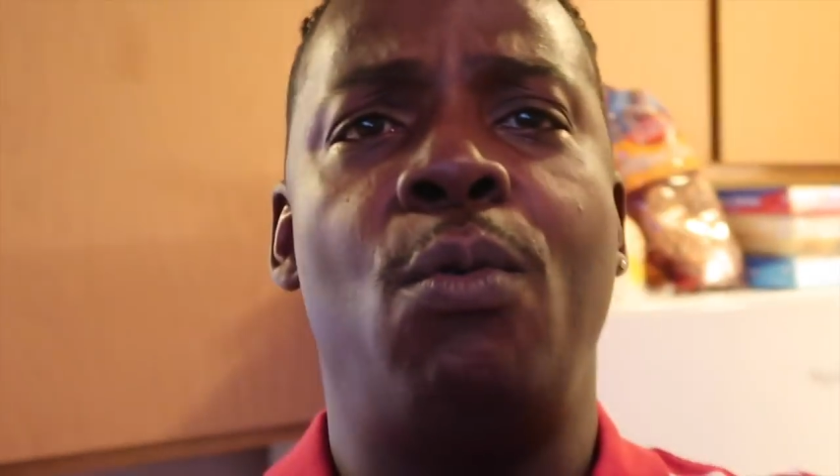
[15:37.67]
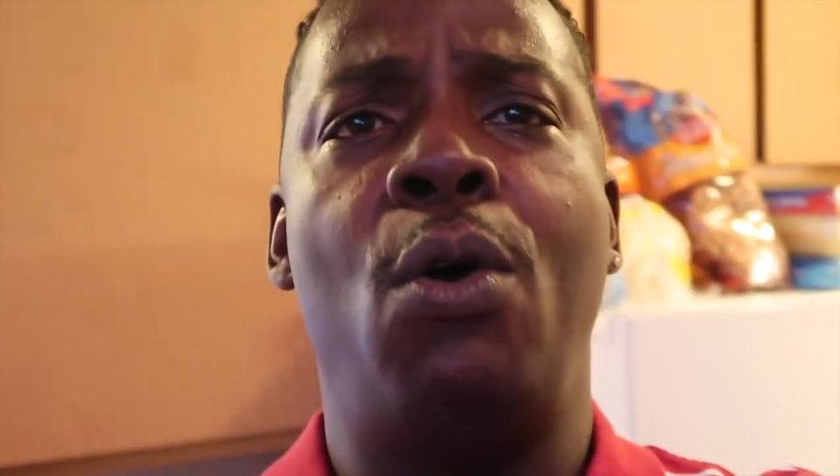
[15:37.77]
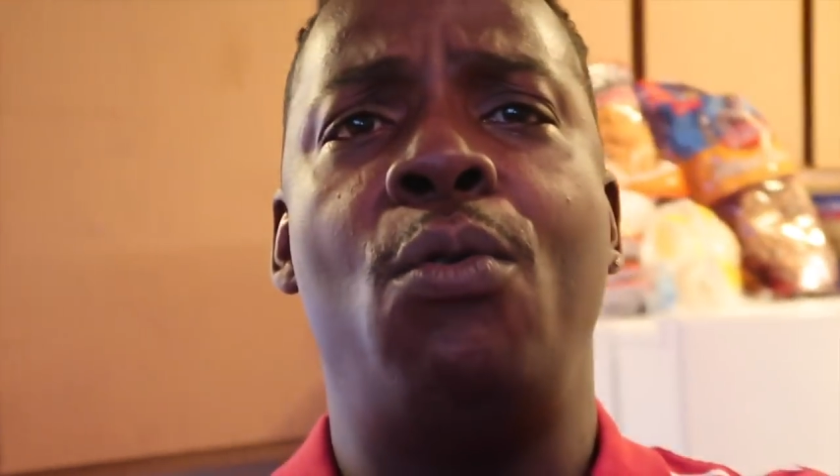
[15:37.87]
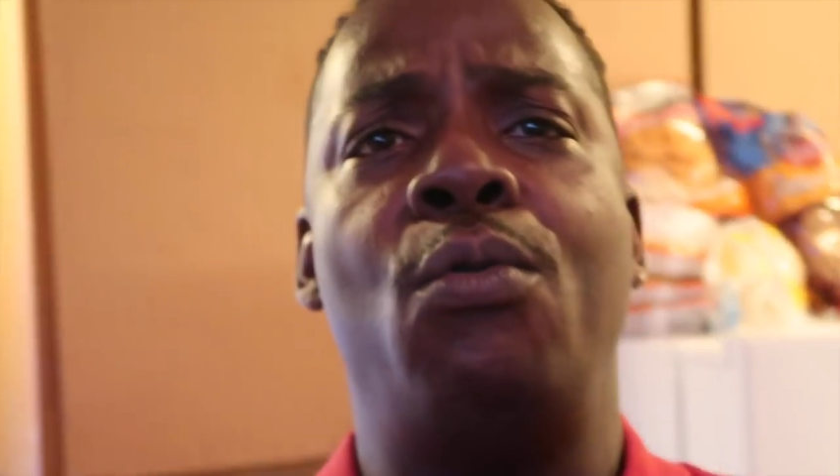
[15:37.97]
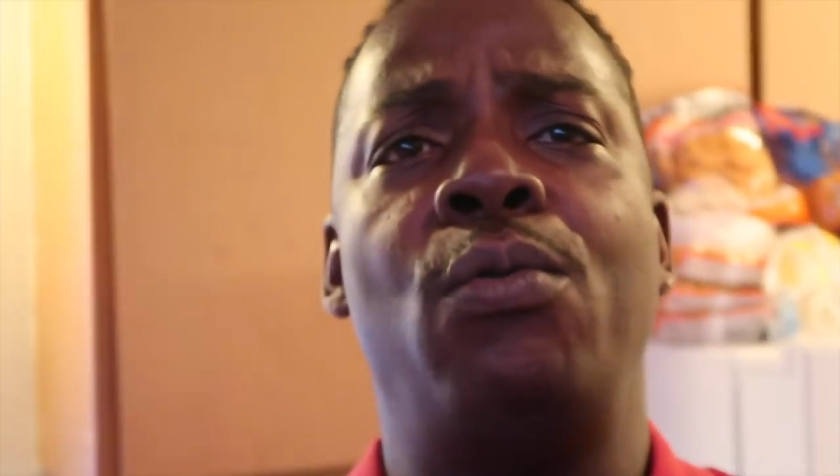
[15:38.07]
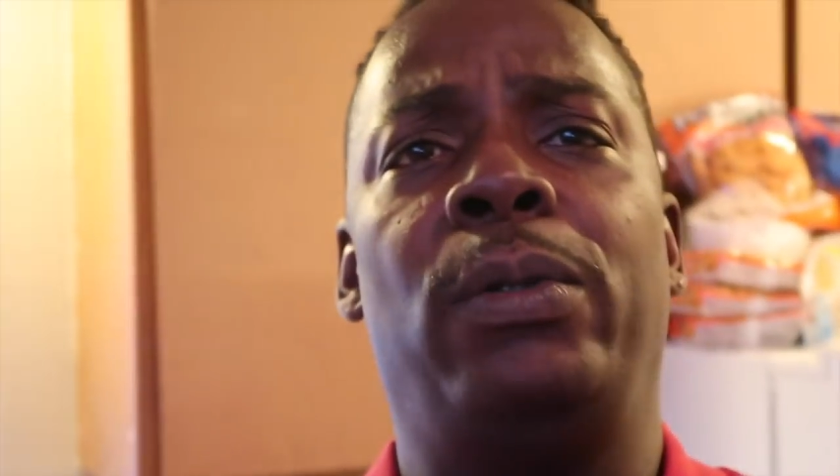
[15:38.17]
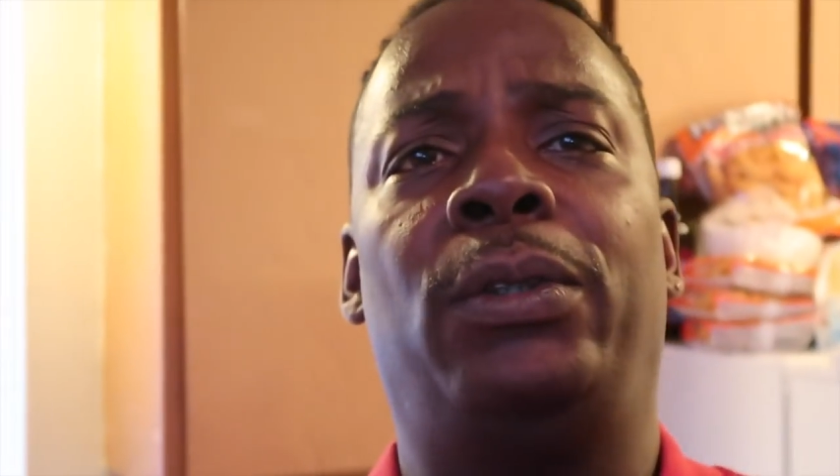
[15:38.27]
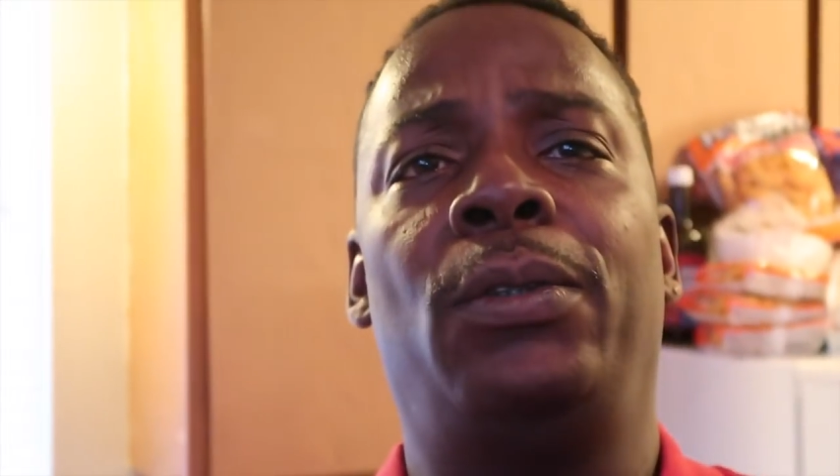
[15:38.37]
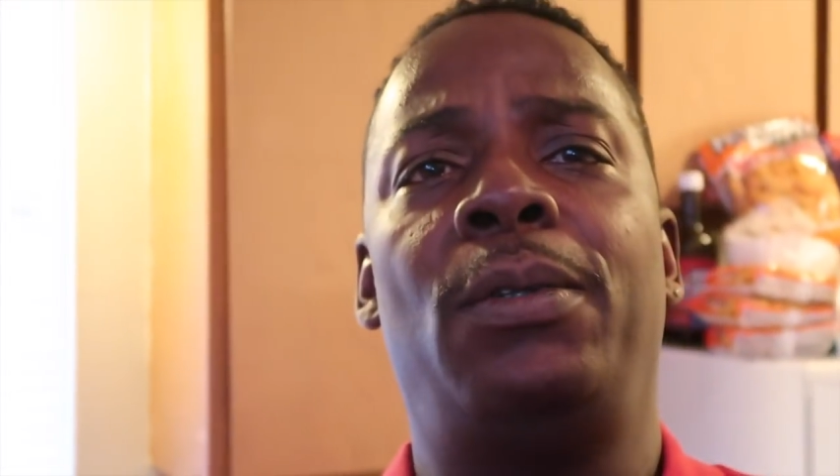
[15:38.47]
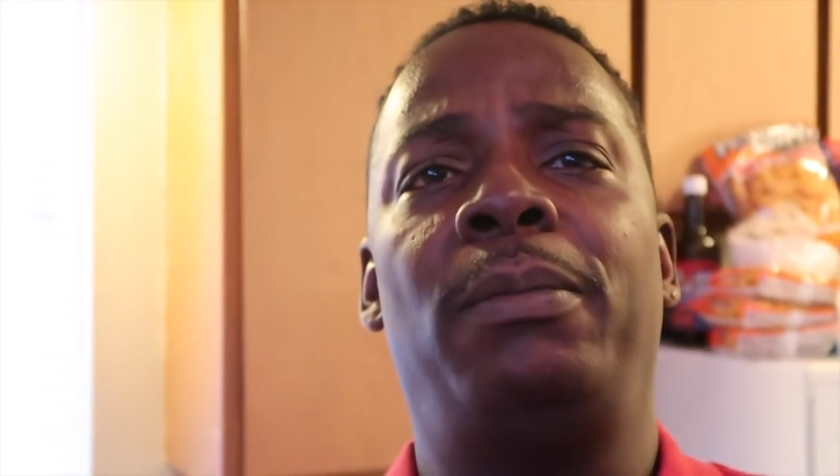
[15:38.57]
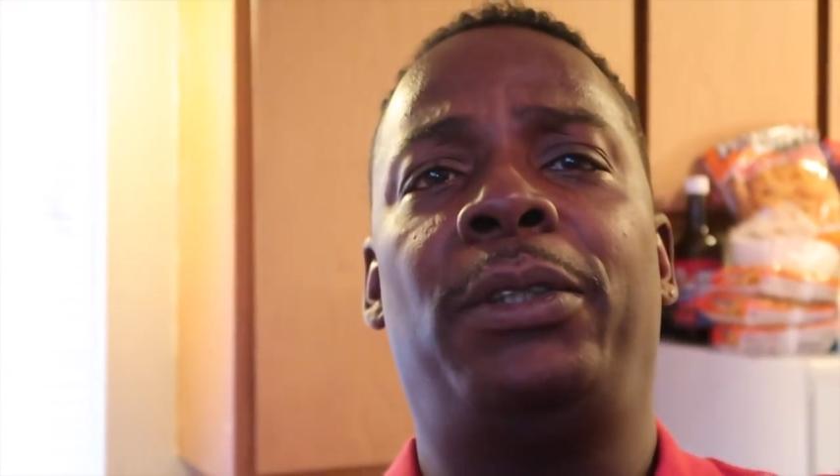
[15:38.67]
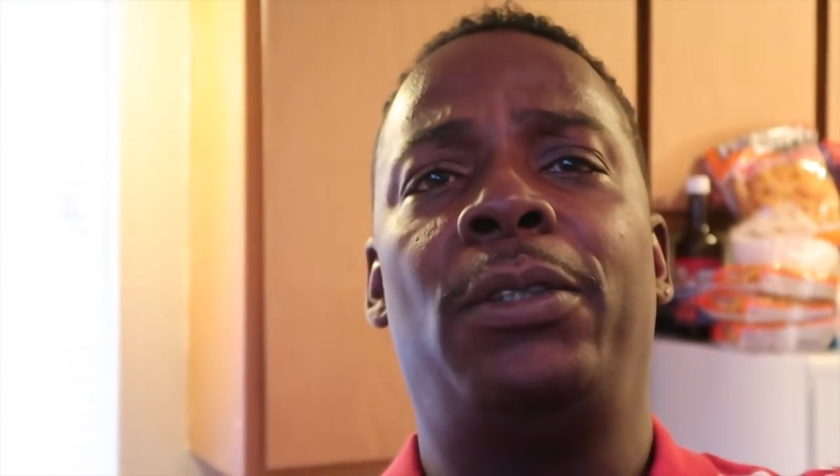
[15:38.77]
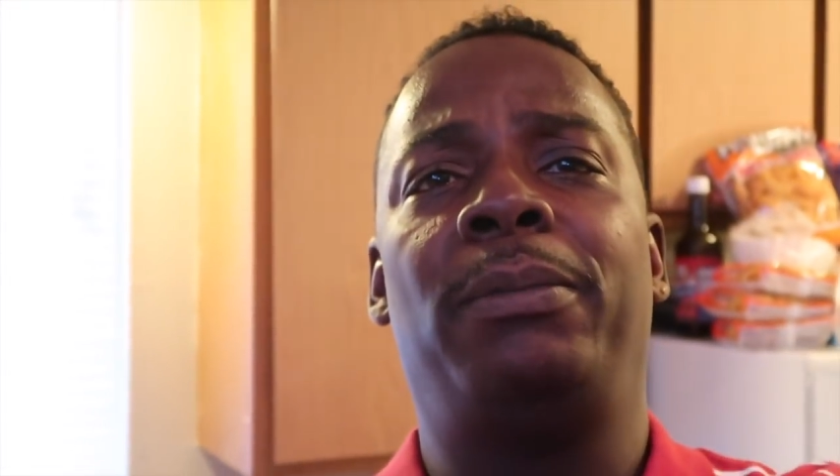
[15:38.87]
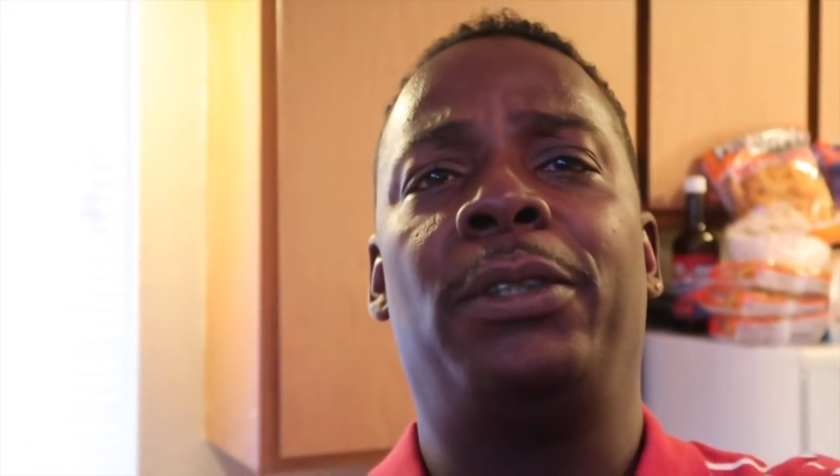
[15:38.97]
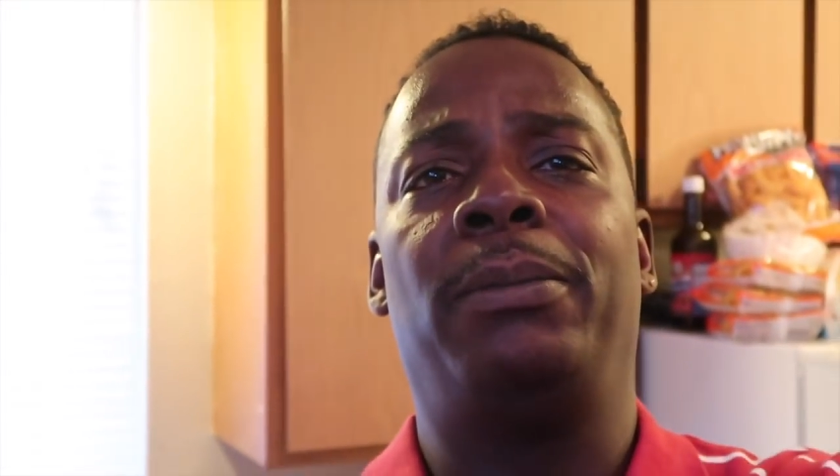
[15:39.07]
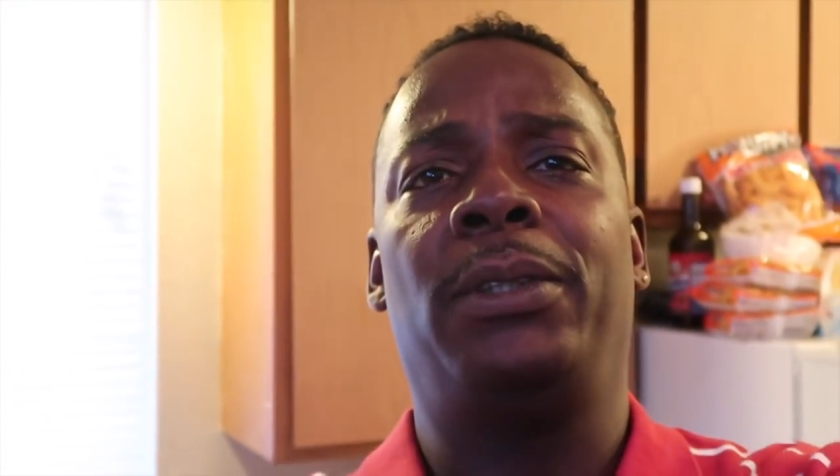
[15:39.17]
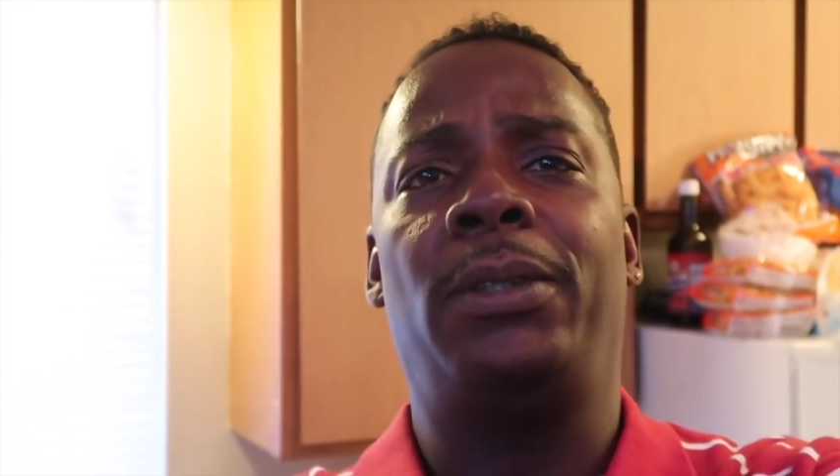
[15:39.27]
whoa. Zoom, zoom, zoom,